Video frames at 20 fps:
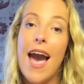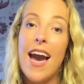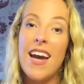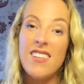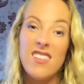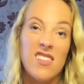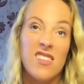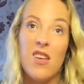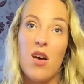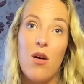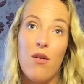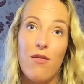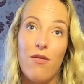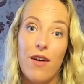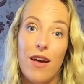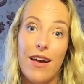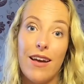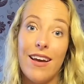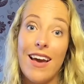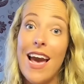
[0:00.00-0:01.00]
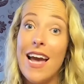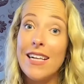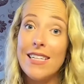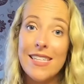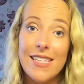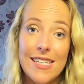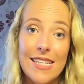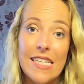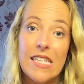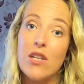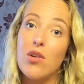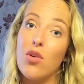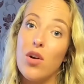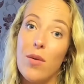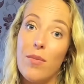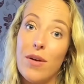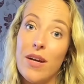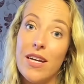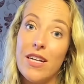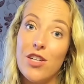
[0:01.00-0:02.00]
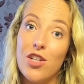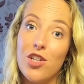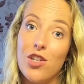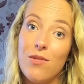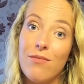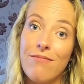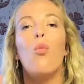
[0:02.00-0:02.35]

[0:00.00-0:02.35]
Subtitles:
and surfing and sitting on a beach.